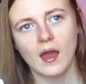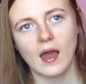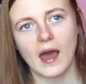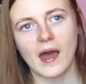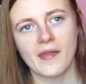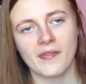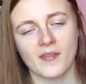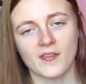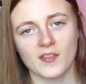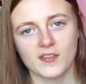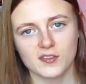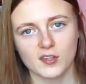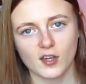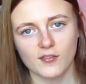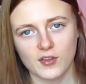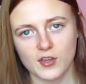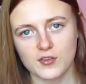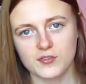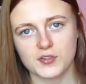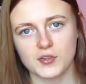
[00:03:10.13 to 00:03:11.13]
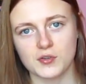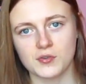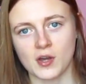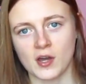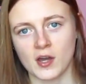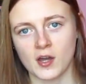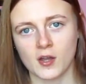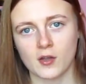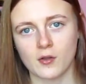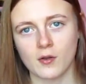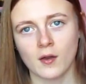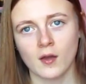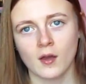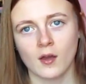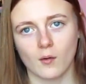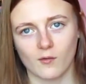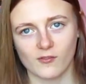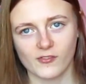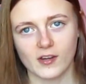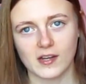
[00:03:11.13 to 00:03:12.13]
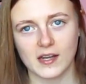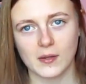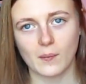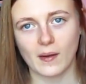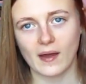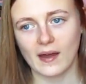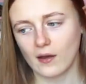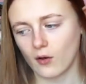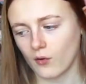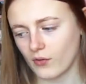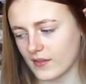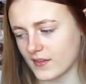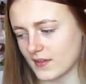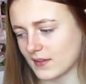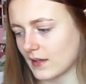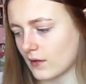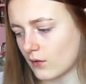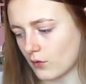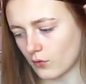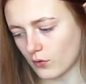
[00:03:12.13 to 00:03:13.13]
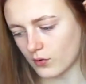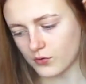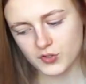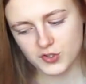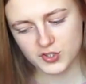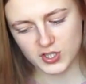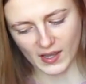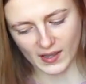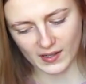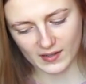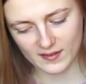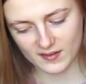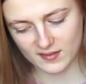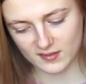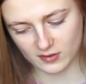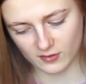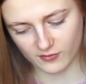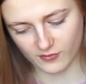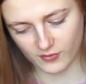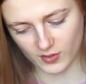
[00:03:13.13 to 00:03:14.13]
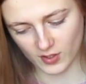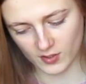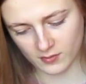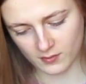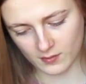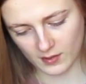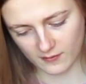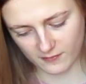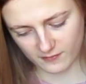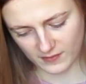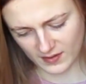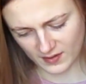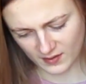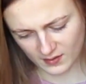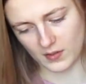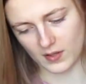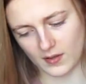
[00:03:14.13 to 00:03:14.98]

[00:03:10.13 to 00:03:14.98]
And then the stuff you do know really well, there's a little checklist in the front, I think.